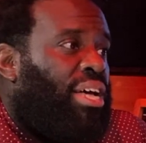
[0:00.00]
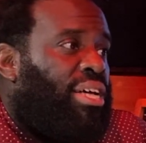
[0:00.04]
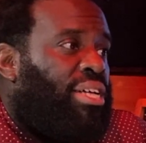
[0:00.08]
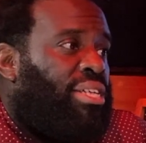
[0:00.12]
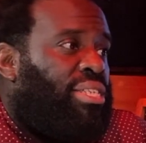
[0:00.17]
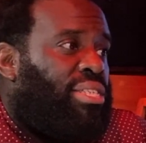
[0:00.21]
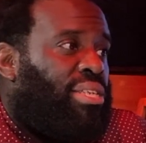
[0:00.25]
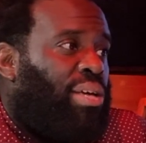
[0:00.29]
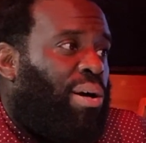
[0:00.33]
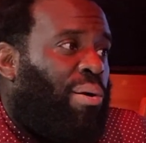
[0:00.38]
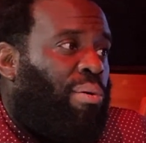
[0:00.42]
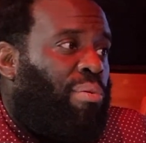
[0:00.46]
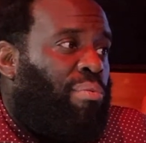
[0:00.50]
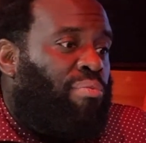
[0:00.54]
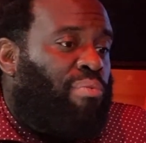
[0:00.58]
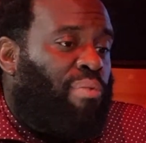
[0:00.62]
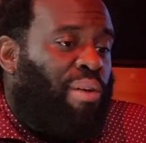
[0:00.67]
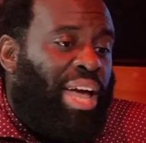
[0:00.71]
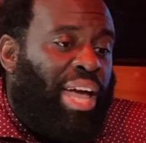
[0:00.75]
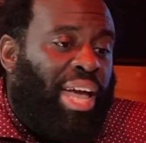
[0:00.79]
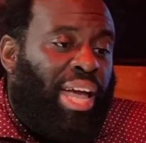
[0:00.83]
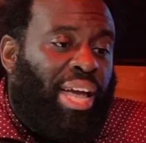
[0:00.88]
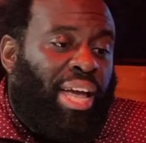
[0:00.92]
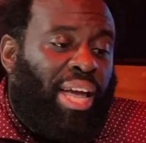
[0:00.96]
So
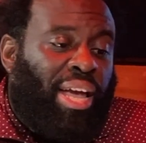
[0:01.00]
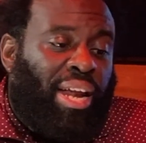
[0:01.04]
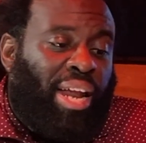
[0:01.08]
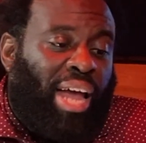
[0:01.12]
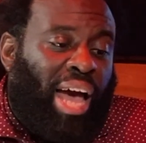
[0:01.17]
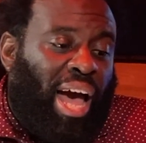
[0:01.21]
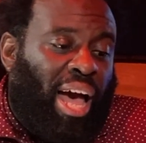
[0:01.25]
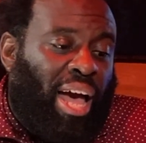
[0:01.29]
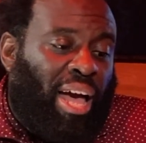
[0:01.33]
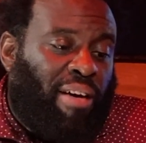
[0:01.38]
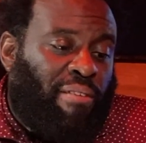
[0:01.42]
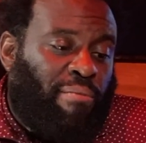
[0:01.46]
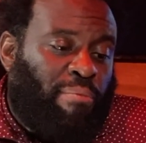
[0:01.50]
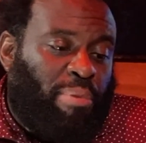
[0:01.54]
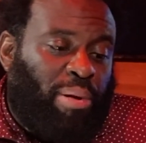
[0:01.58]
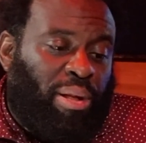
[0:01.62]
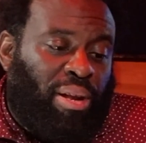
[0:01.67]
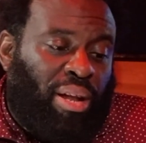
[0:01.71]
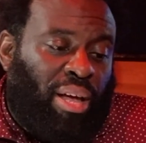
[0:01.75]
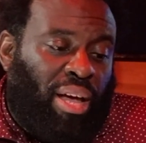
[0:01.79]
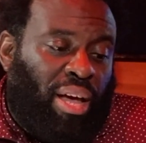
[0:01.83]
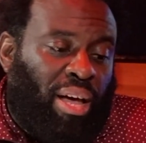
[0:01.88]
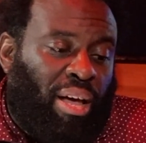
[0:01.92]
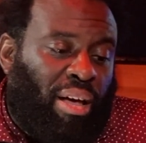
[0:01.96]
Ray and I have
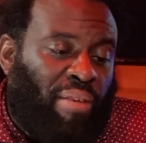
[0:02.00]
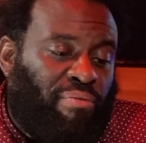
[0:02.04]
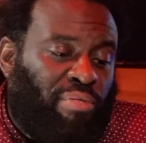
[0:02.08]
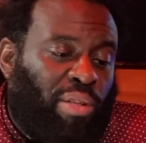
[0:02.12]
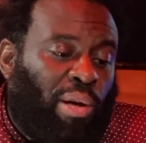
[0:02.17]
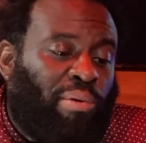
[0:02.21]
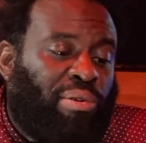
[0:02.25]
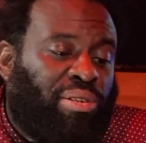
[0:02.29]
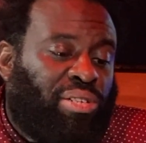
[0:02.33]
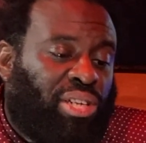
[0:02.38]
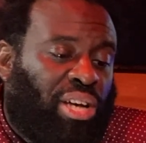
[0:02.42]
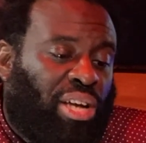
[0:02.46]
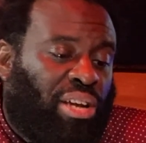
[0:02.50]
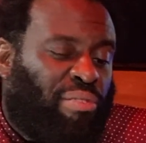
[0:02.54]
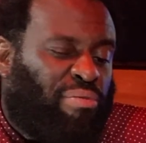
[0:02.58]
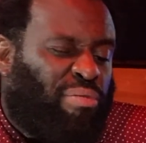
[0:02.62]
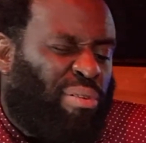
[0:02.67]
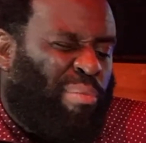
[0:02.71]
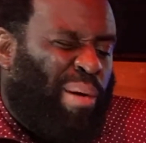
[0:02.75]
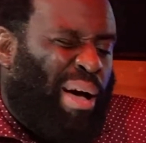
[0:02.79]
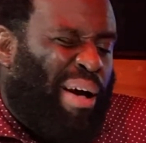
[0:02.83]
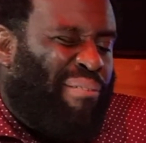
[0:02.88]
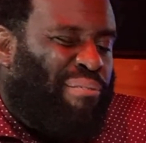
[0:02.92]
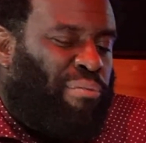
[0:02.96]
known each other for
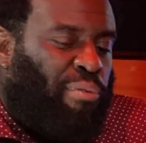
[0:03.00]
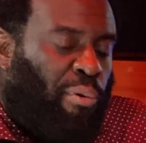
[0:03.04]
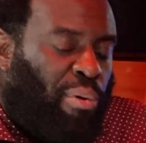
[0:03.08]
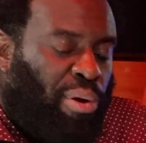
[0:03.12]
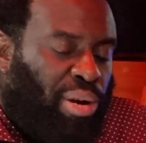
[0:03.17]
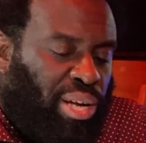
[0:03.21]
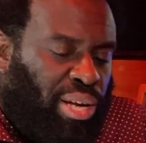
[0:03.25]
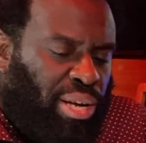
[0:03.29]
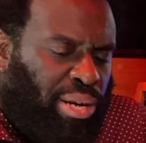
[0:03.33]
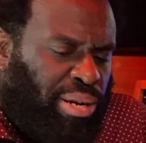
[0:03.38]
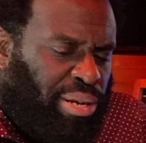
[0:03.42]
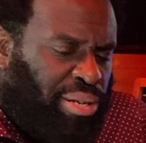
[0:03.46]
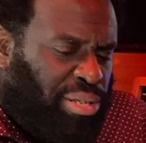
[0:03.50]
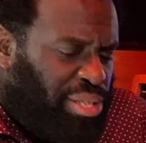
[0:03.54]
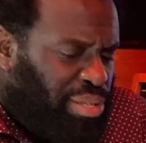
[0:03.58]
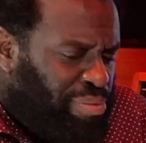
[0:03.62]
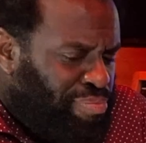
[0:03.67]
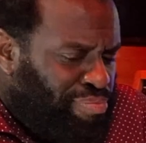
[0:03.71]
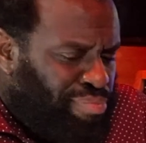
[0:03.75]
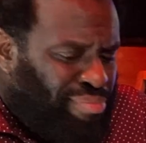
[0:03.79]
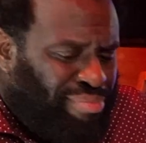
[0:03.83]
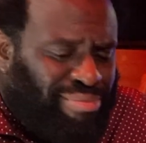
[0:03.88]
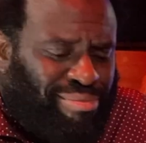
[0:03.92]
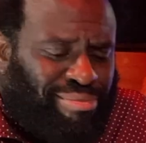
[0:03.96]
about 4 years,
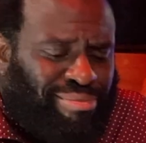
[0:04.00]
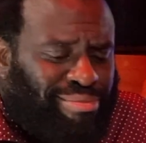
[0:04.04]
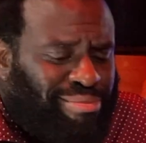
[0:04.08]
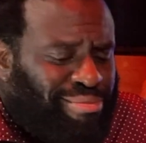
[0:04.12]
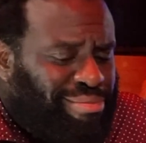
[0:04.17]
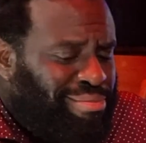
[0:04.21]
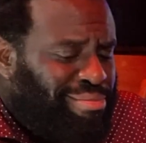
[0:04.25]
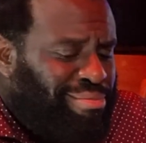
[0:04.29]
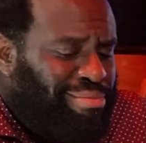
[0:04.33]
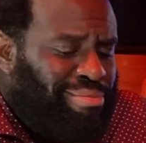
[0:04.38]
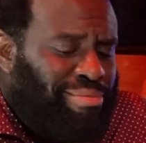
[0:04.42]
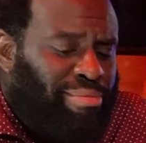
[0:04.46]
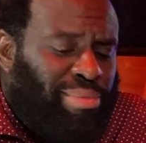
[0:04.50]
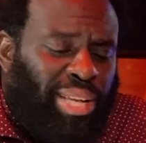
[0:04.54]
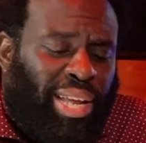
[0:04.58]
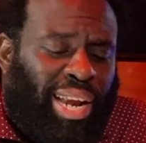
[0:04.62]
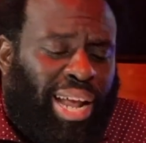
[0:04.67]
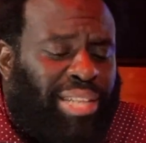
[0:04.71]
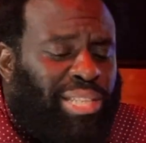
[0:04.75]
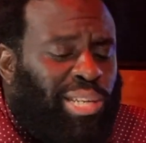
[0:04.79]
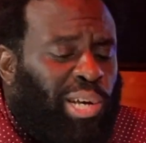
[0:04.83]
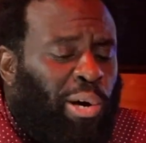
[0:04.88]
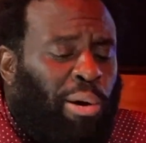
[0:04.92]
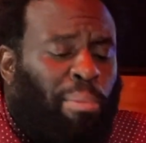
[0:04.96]
and I
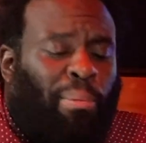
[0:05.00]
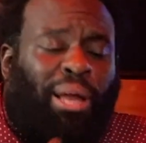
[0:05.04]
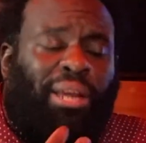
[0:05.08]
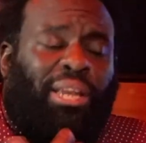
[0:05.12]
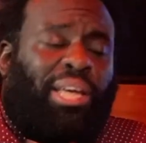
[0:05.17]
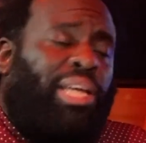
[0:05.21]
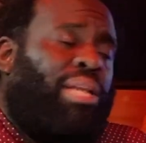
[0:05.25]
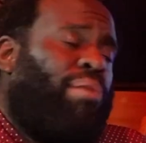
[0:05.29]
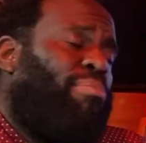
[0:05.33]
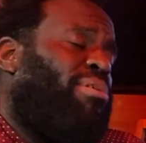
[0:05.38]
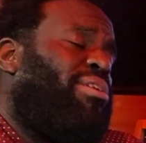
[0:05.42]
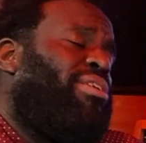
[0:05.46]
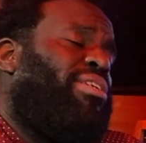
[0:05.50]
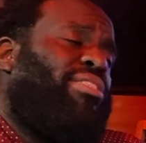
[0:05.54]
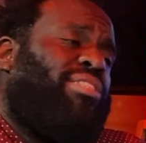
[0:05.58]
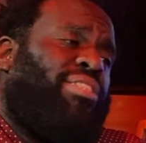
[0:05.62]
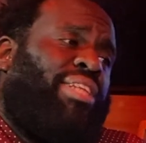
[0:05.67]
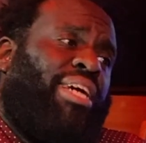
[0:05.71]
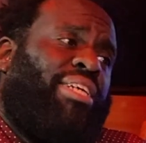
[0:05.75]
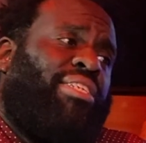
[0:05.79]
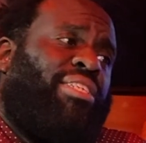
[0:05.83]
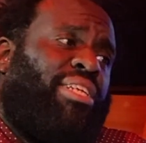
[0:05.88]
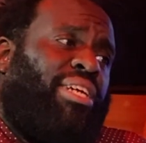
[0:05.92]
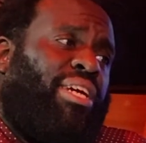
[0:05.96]
told him I need him on this
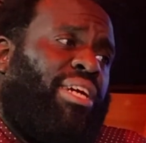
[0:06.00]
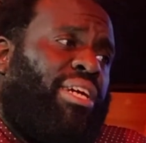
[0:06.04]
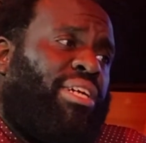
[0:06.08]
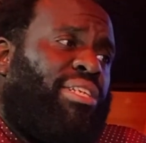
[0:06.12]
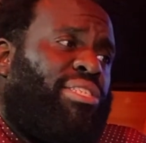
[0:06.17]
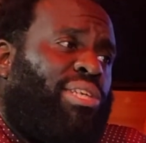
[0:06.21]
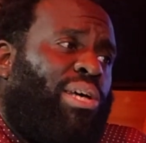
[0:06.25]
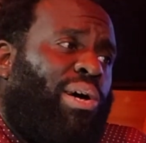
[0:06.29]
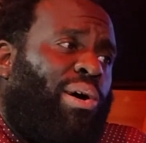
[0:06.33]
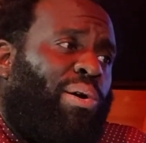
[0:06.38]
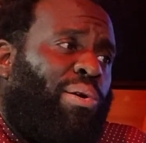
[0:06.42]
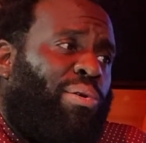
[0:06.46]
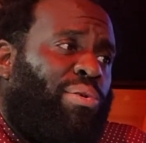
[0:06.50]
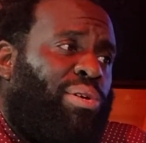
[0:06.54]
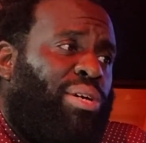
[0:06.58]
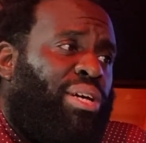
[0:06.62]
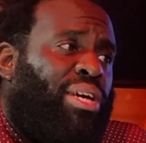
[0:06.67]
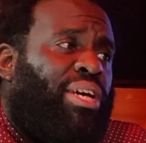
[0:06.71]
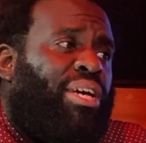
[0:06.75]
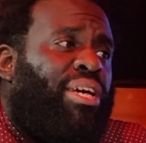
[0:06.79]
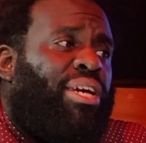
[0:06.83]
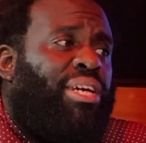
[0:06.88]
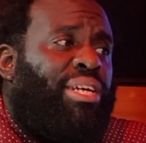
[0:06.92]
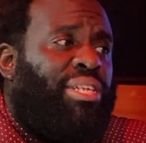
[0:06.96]
next thing. so
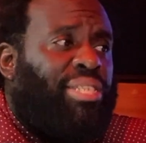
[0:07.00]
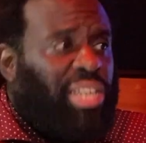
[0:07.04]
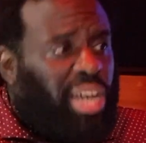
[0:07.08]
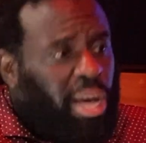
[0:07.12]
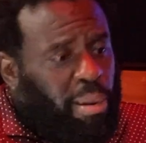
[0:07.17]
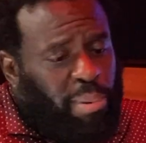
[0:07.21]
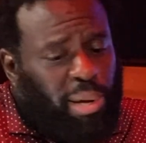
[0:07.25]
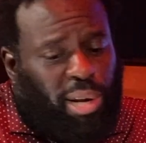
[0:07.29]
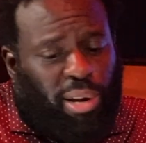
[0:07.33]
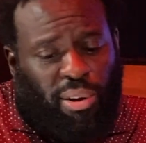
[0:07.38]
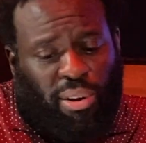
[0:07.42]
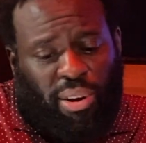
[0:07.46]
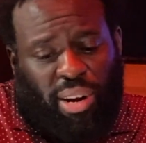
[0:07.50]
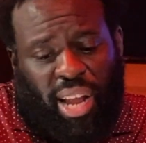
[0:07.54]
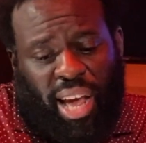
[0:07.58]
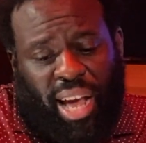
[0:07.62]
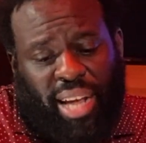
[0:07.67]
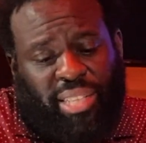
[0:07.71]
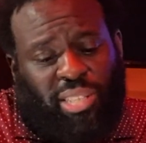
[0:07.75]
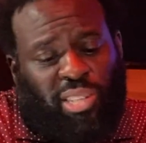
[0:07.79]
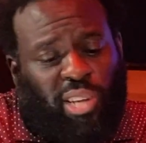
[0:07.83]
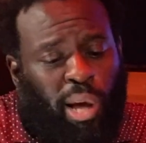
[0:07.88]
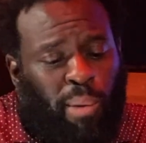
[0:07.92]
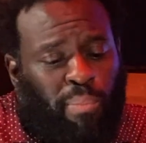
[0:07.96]
he's coming in on
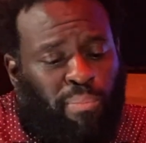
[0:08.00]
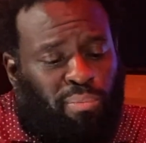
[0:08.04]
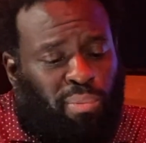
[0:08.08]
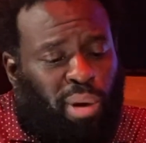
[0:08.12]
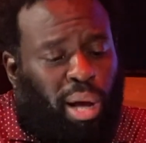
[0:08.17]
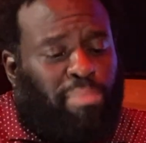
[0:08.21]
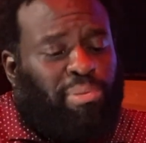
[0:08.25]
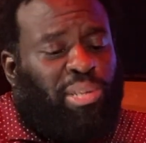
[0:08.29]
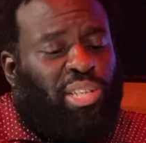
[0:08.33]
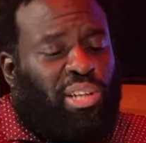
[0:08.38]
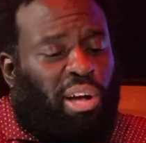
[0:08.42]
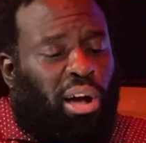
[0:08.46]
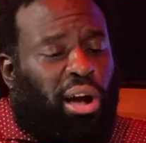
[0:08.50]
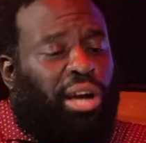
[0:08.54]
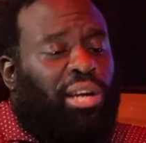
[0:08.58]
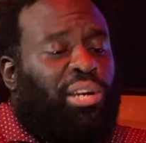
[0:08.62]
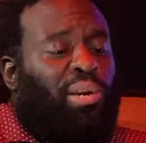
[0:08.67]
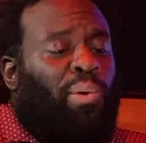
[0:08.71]
that. So I'm starting to